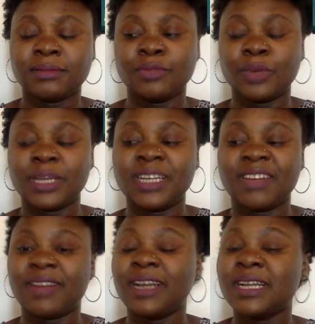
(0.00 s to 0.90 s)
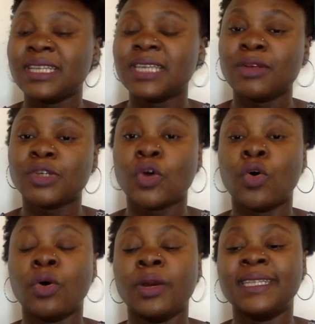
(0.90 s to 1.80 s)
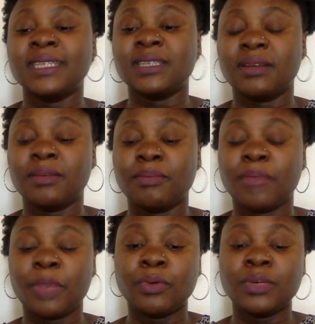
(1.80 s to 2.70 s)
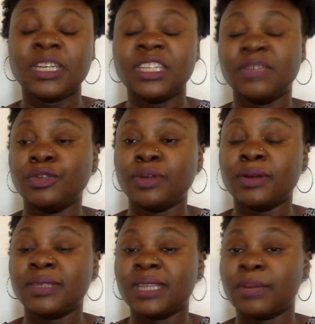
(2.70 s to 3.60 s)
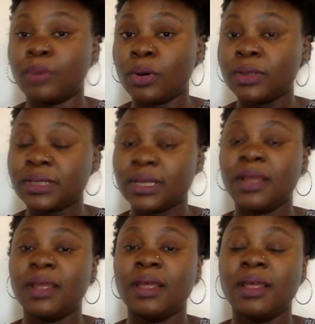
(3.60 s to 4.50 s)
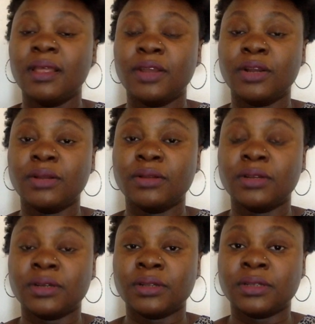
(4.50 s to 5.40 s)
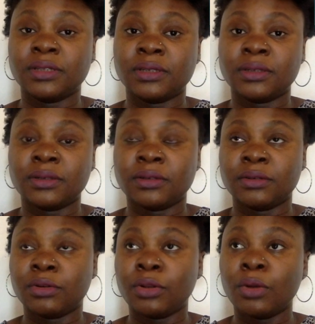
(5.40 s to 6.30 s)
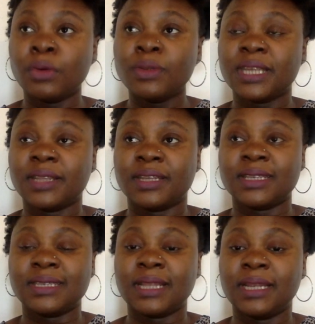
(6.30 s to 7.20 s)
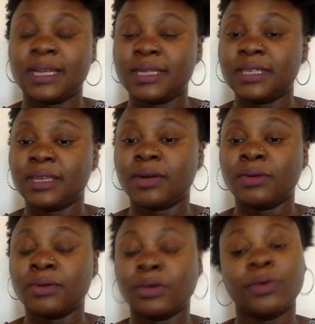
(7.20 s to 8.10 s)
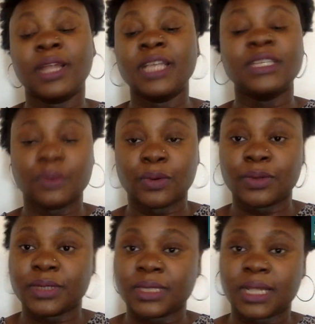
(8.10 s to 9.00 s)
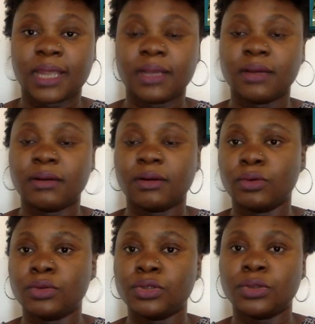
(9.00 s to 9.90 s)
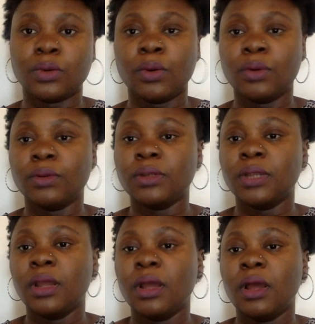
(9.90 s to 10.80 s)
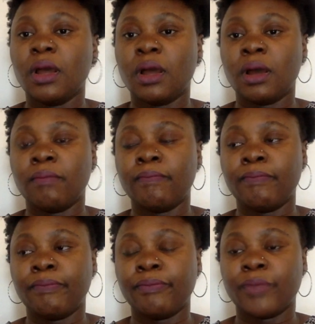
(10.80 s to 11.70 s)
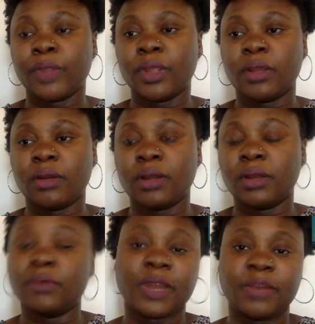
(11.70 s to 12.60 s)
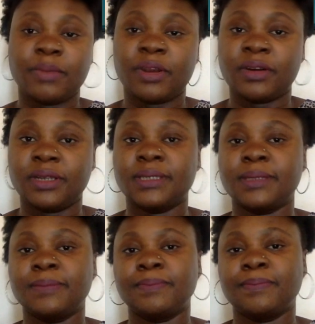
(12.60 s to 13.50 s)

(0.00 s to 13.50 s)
doing their final sales or it's people, individuals that bought the clothes and are selling it on online stores like Ozone and Whiteberries.